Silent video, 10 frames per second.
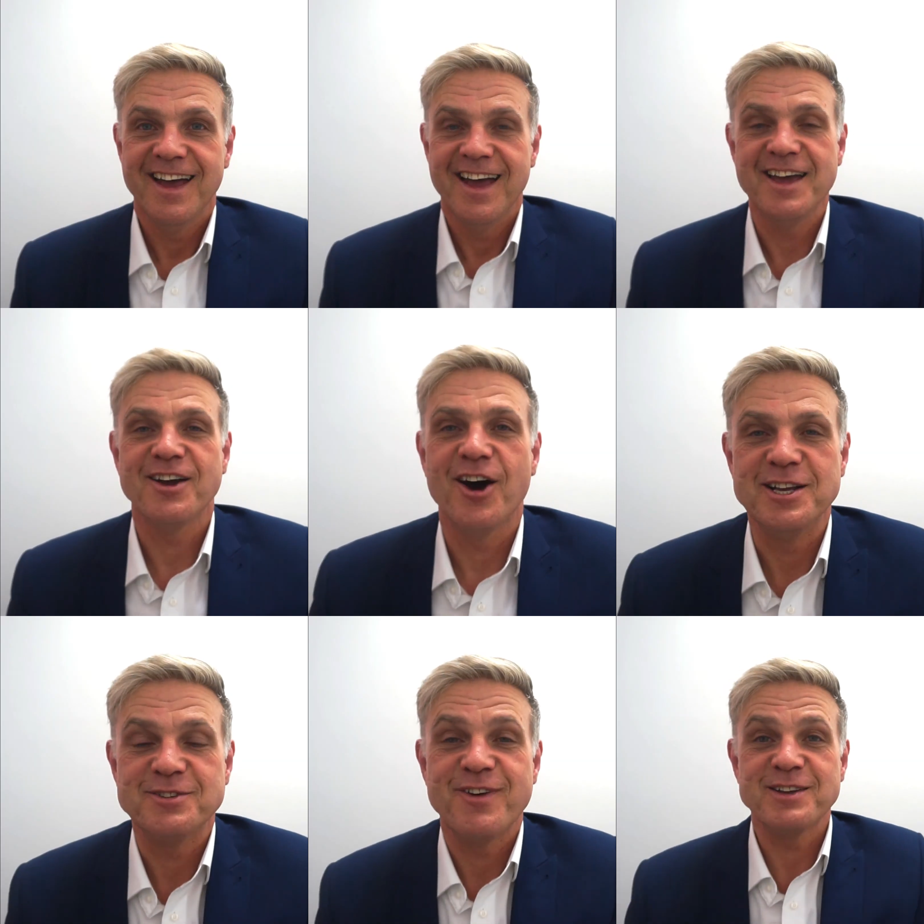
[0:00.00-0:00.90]
Hey
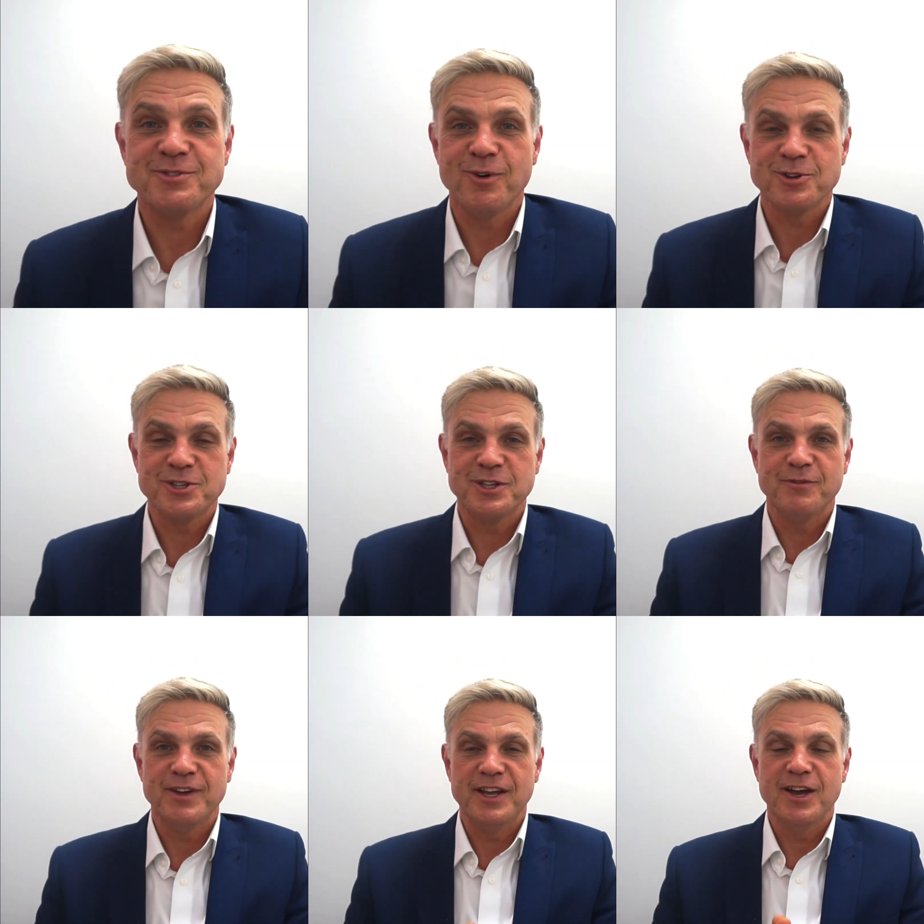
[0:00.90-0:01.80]
guys, thanks for watching the
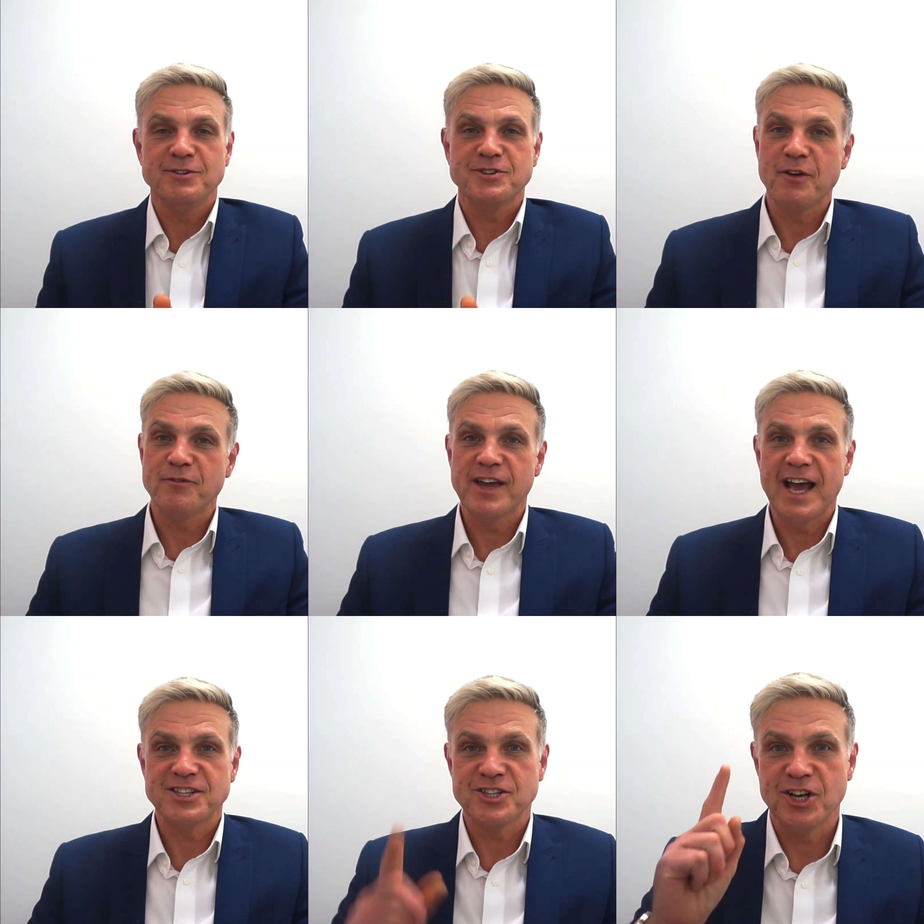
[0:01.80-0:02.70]
video. Don't
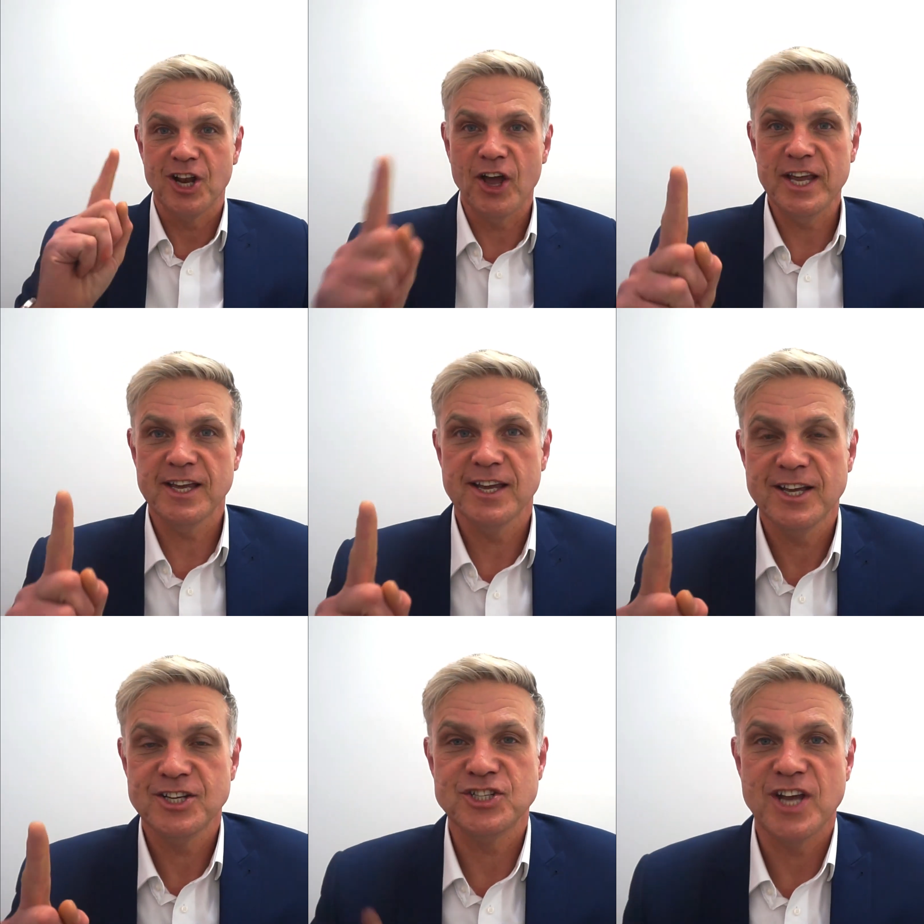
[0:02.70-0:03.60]
forget to like,
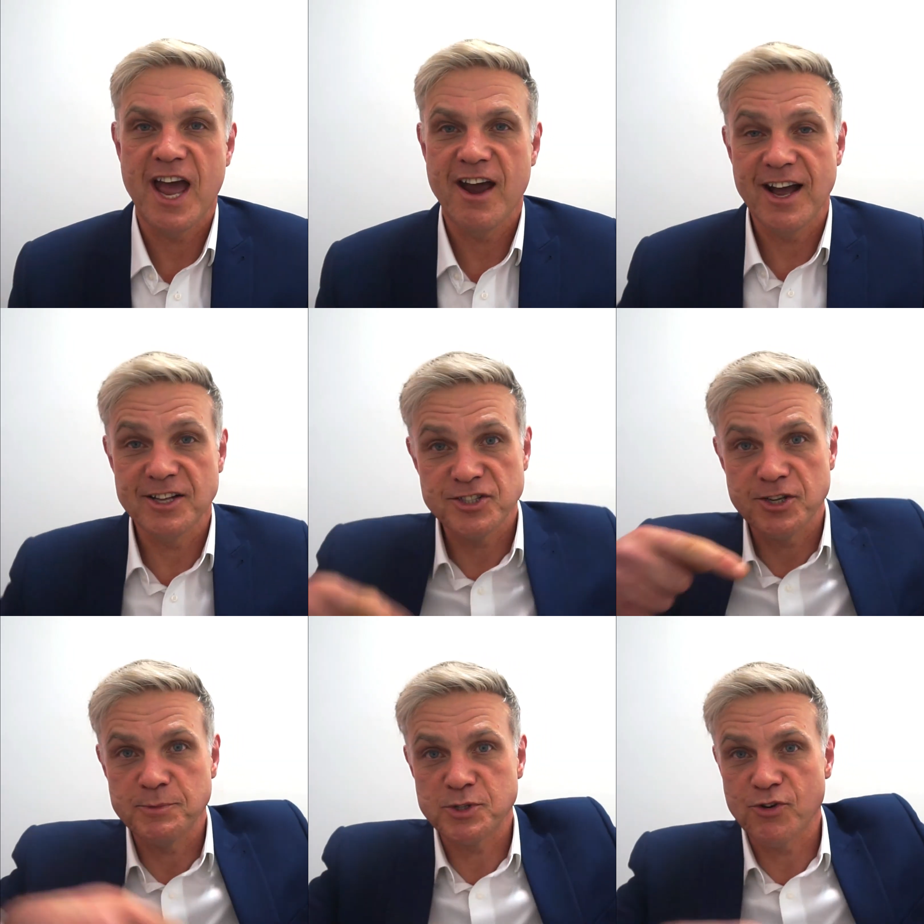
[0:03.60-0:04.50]
share and
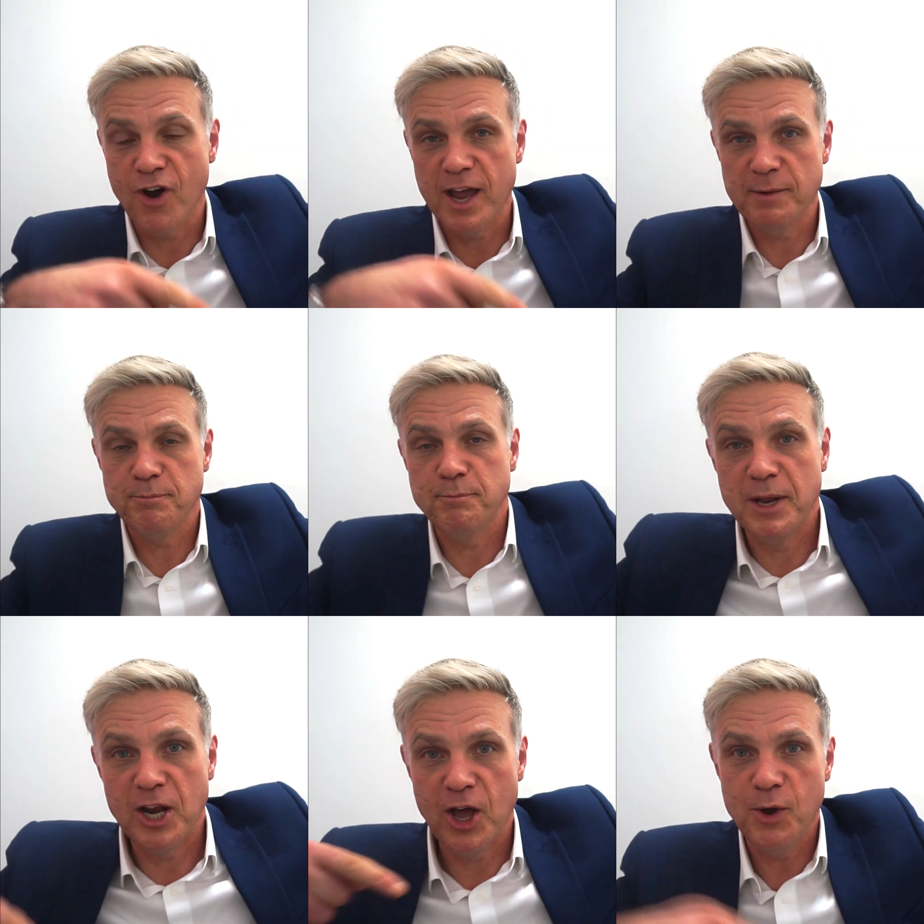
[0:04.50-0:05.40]
subscribe
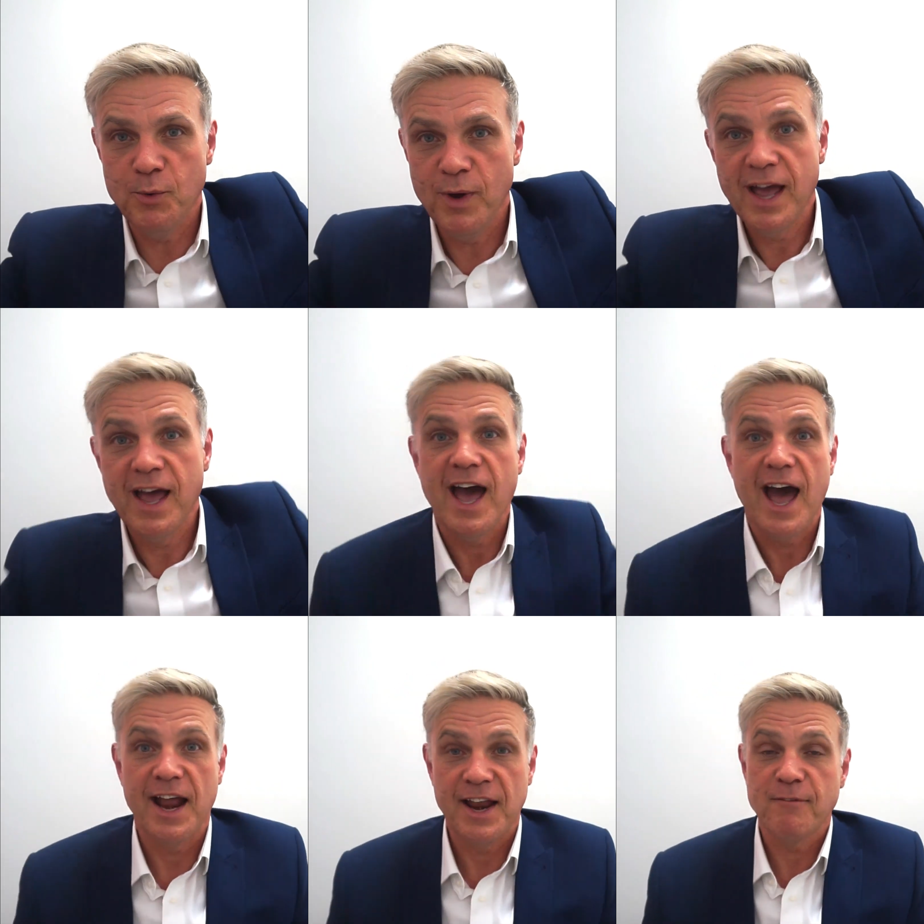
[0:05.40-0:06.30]
below,
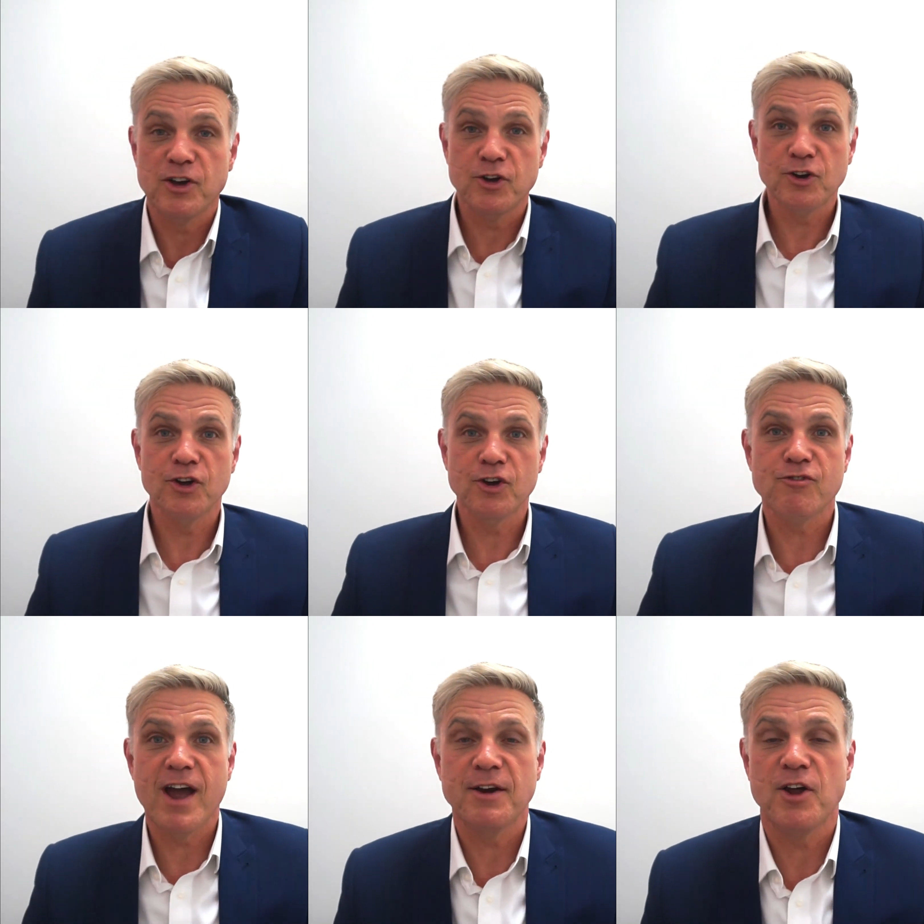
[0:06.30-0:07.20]
and have a good look
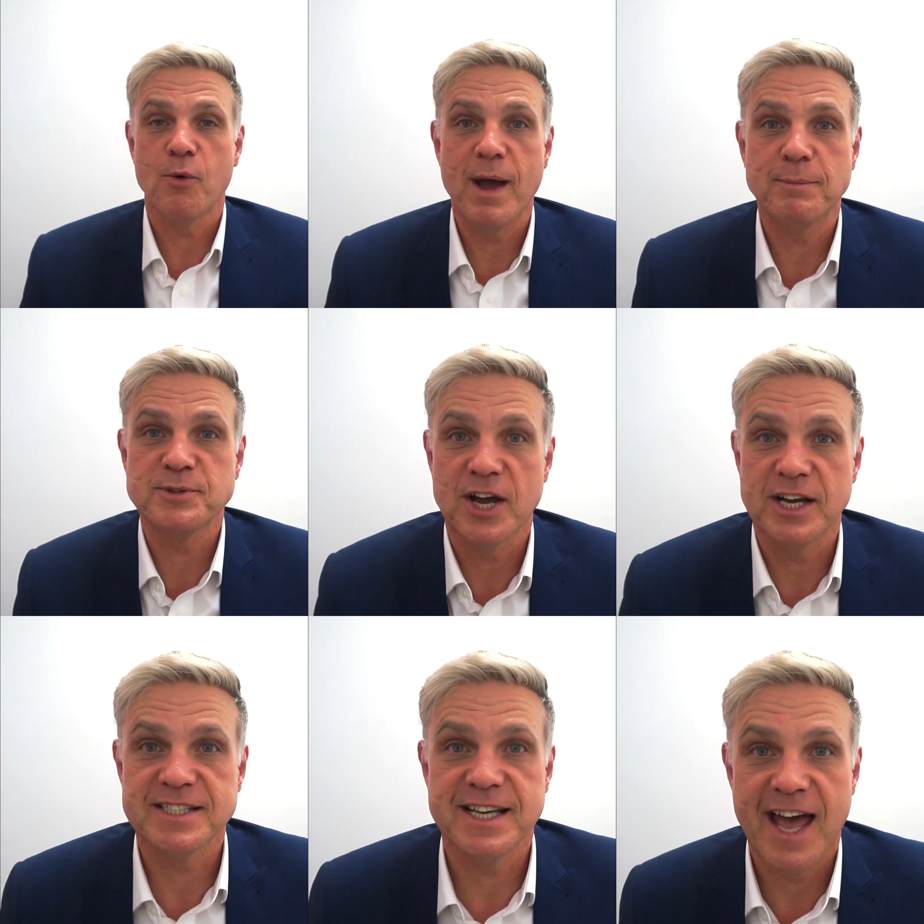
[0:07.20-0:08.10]
around our
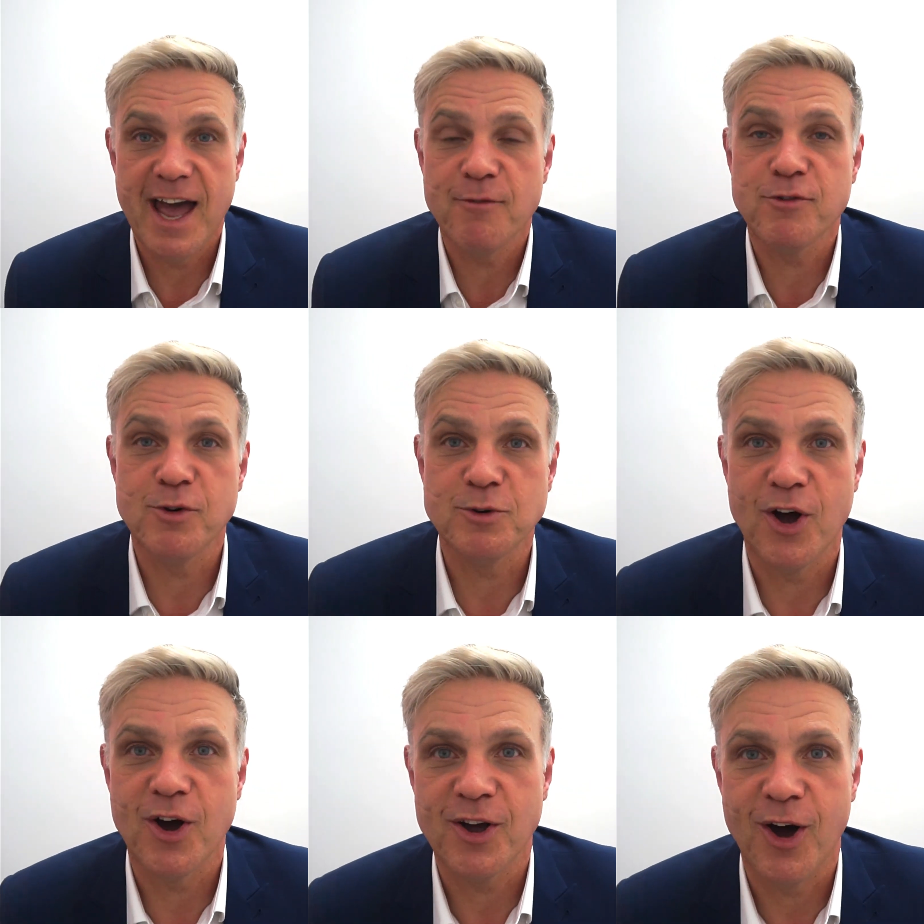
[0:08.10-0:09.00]
website at
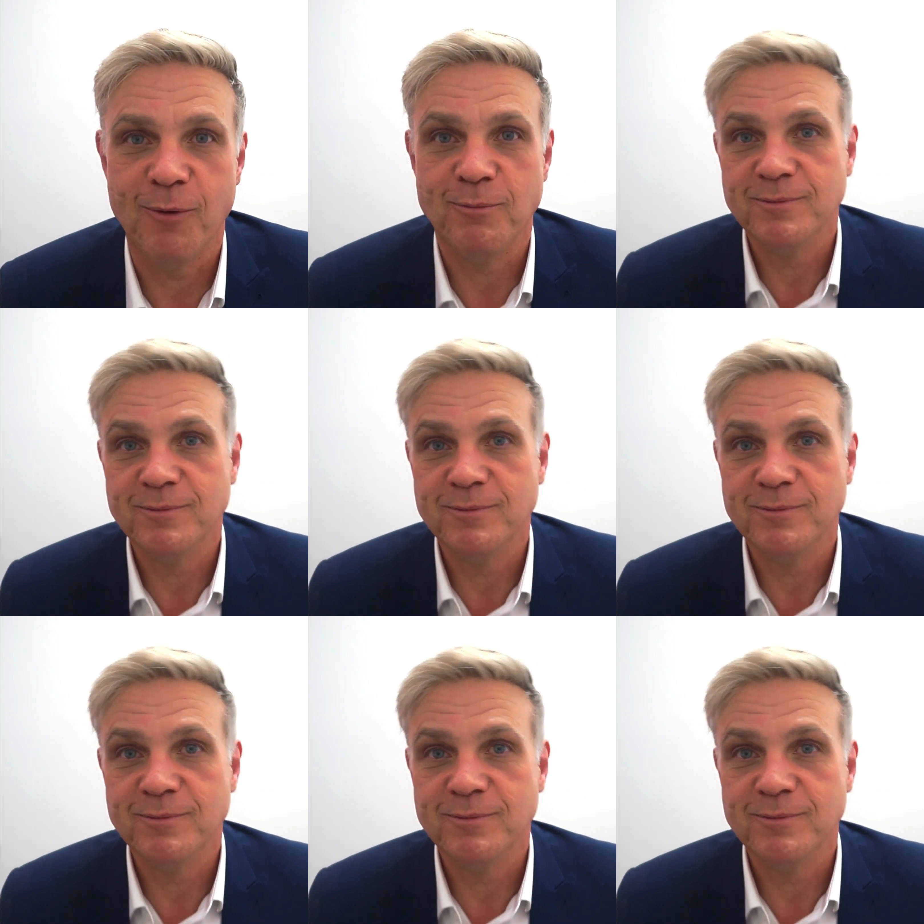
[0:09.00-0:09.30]
hairforall.com.